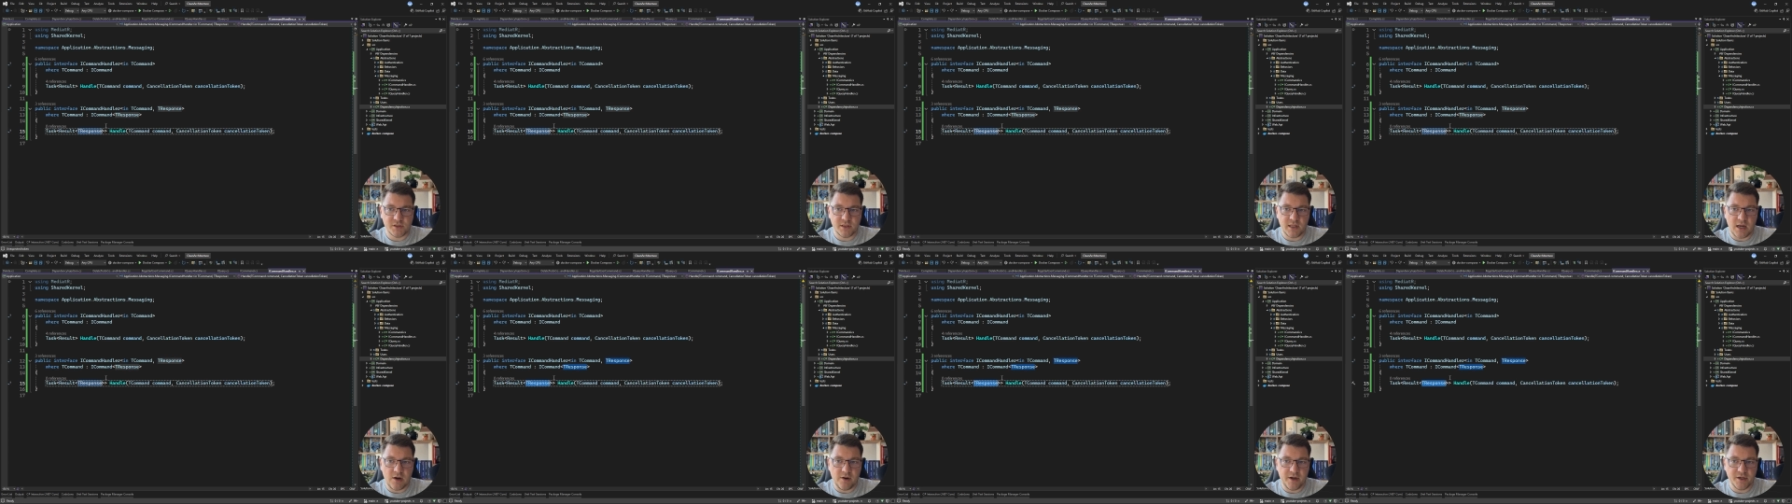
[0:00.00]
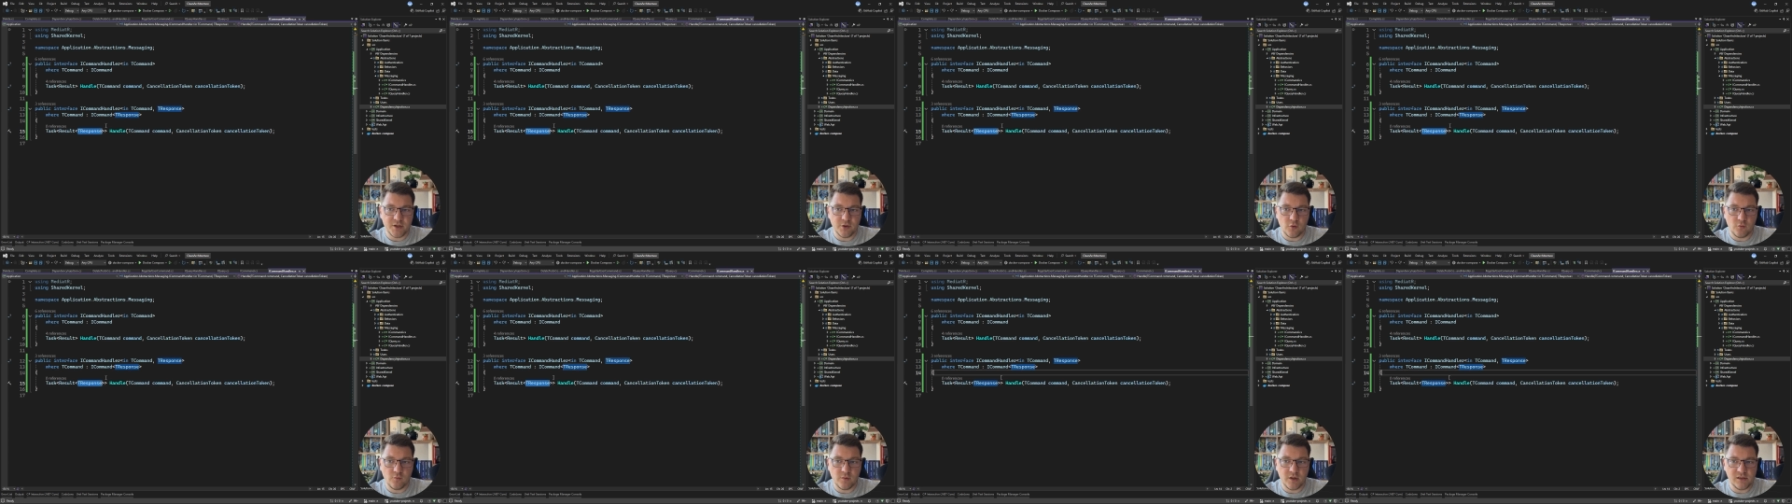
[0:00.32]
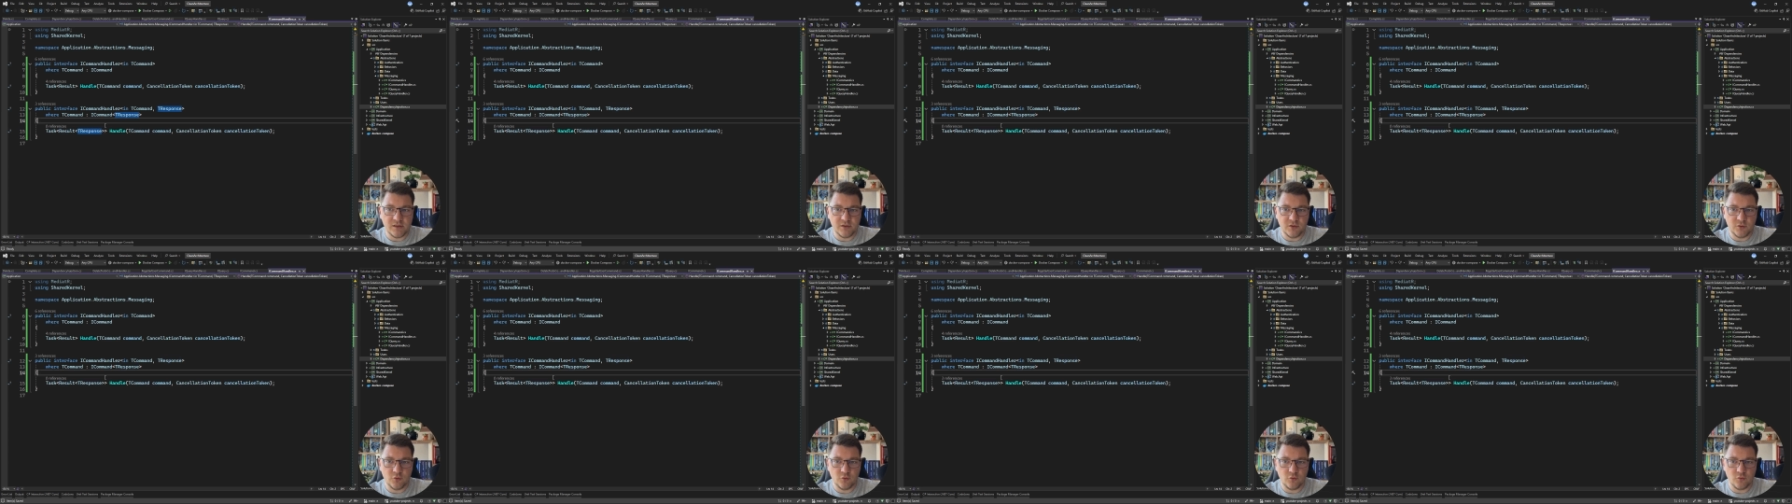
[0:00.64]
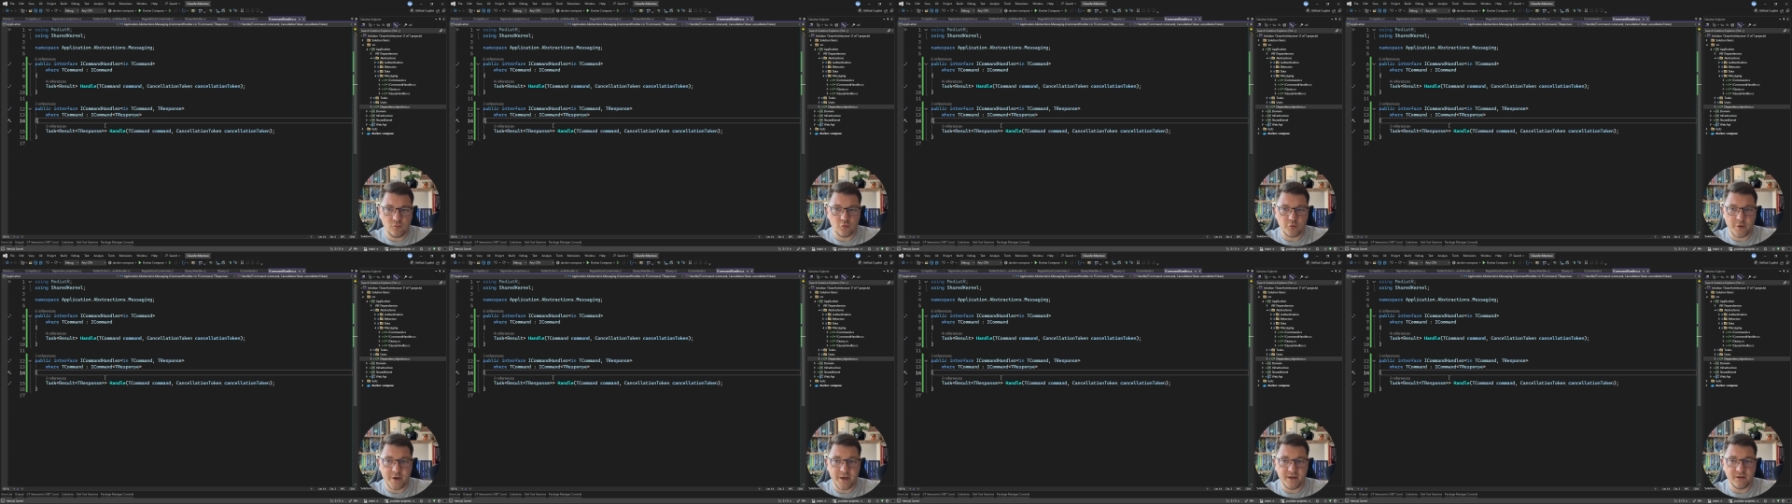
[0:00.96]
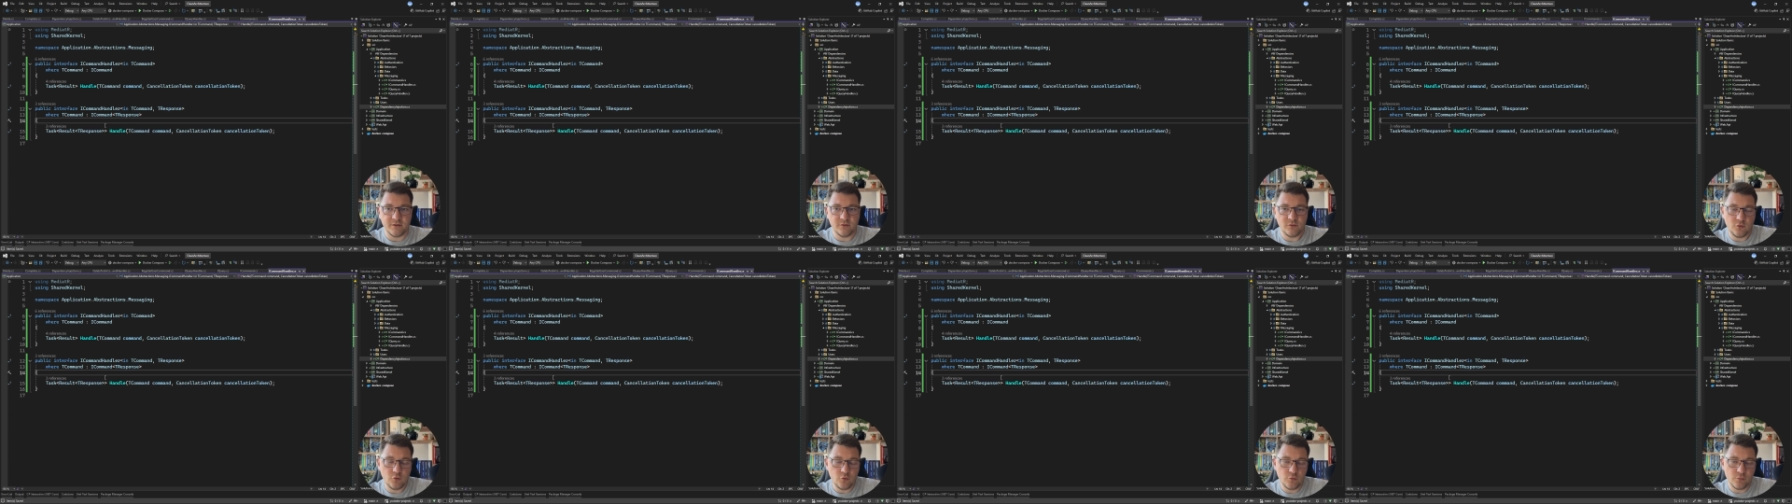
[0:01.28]
Now I don't want to
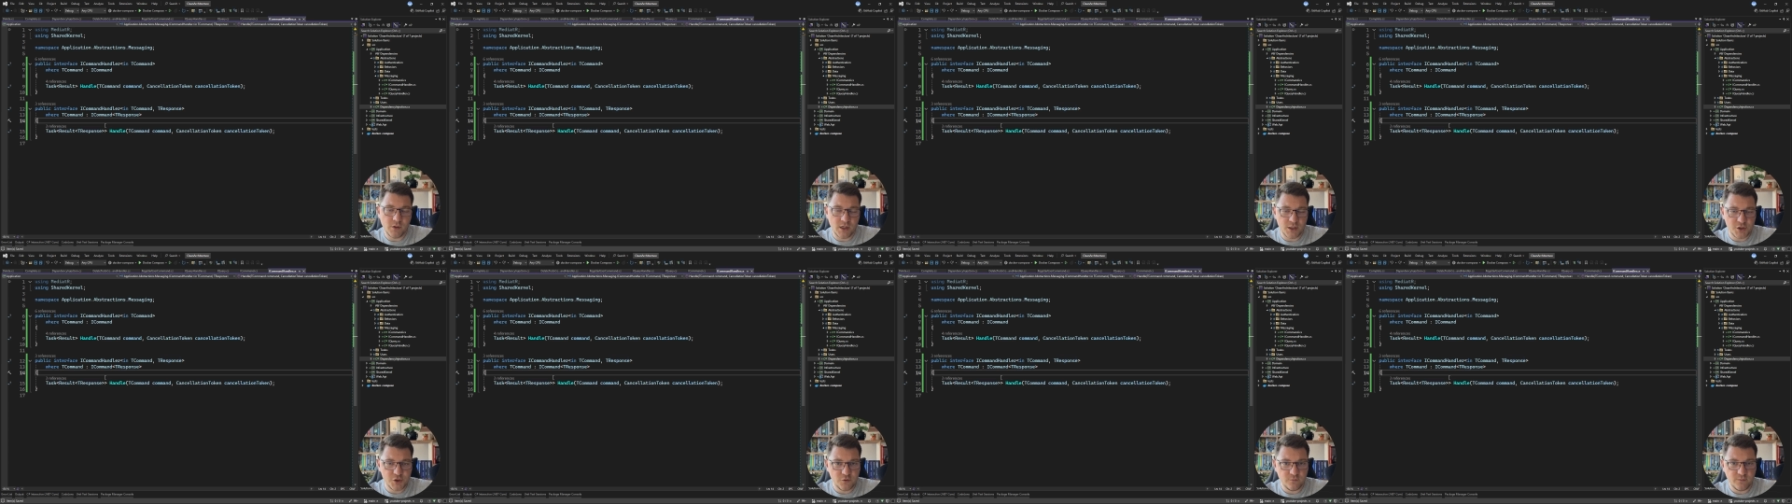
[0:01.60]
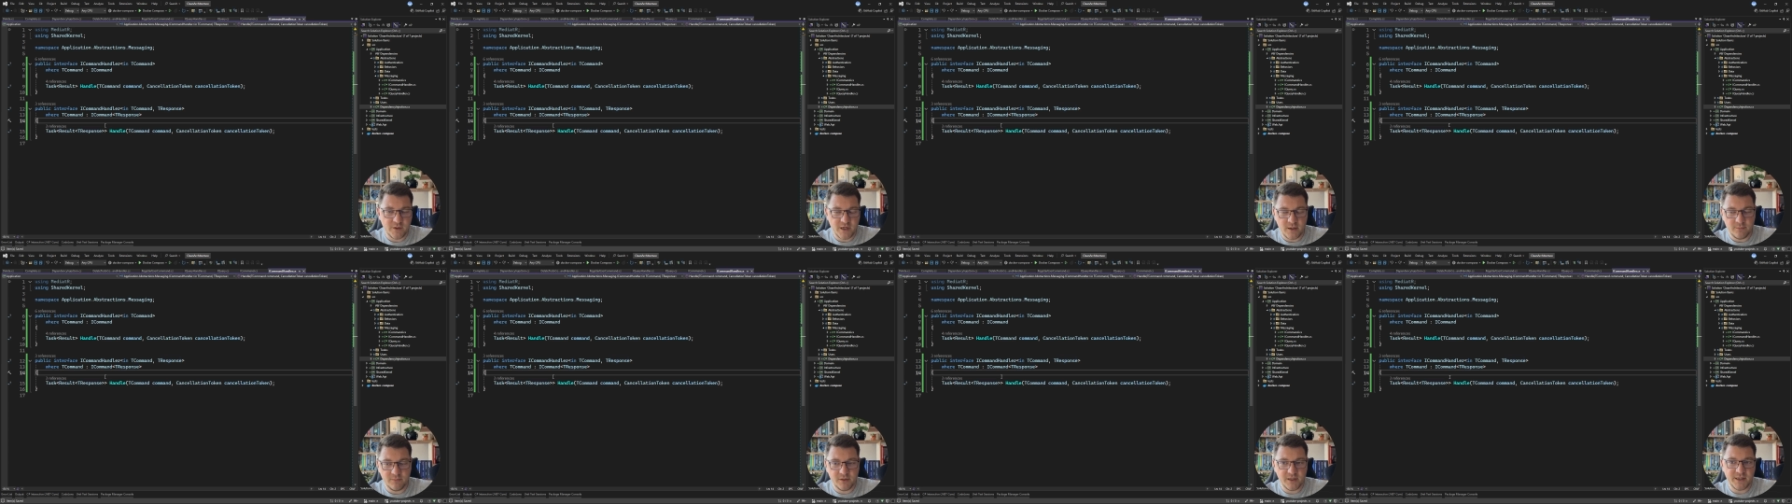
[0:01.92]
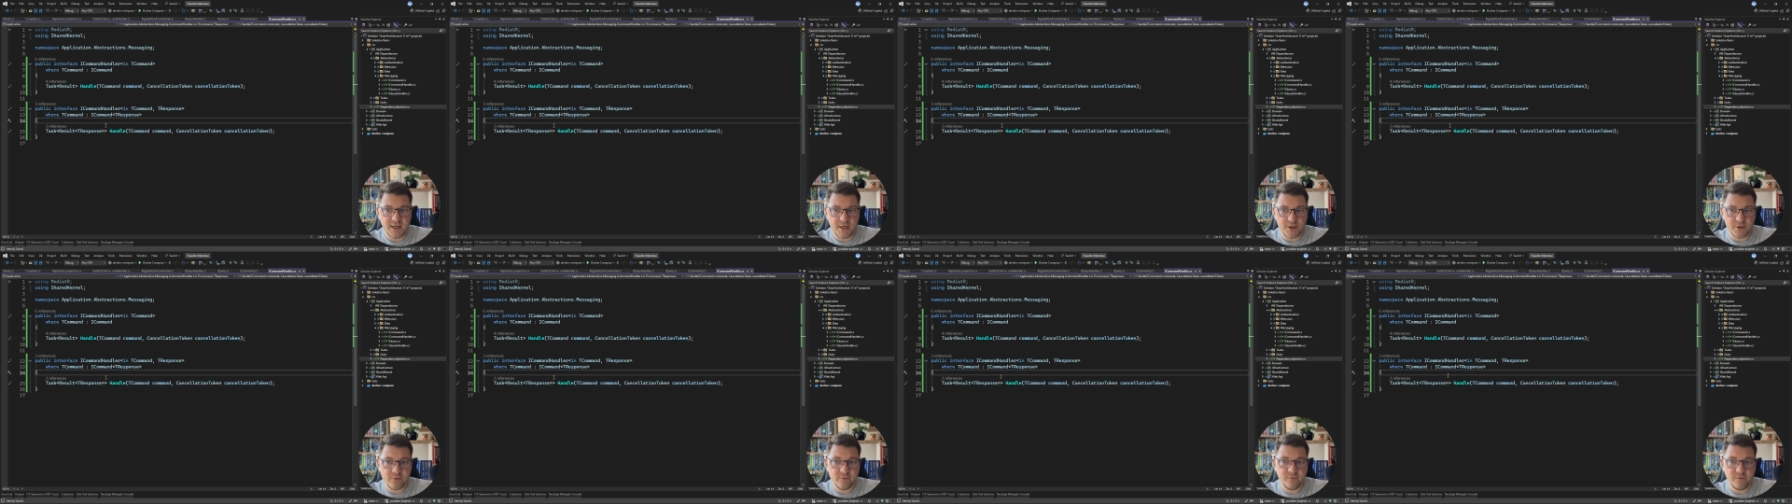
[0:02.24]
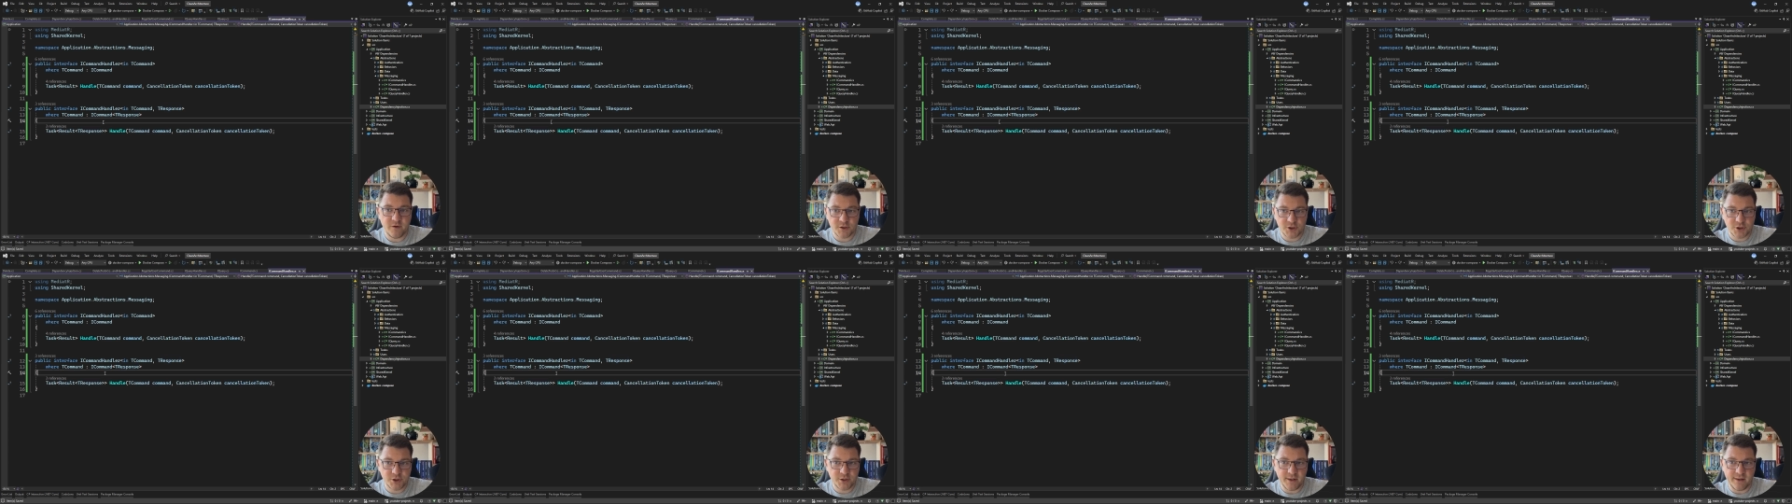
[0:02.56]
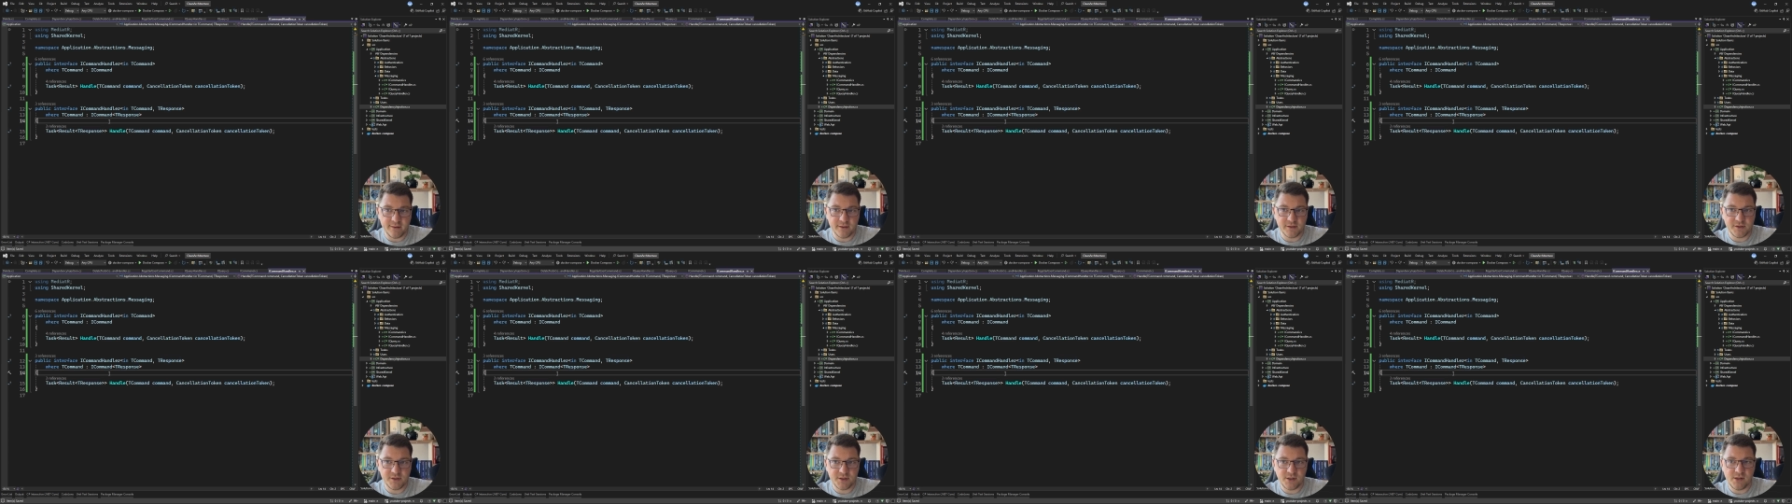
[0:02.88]
break too much of my application
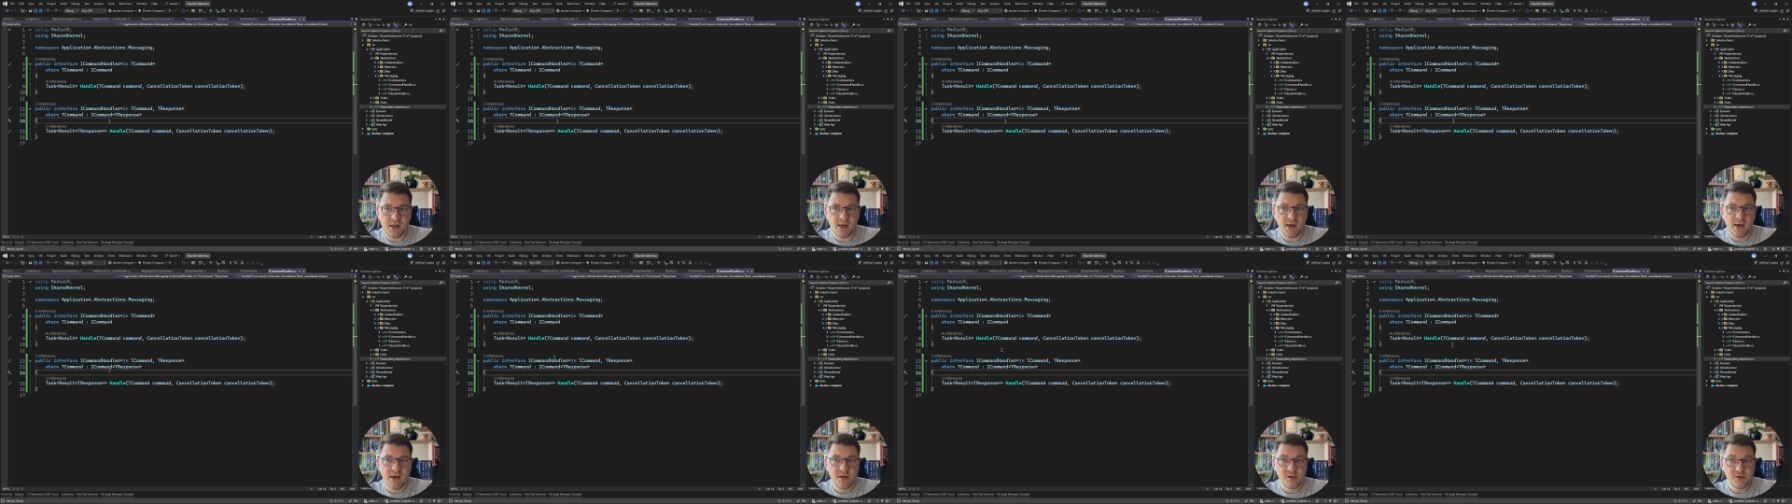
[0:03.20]
functionality,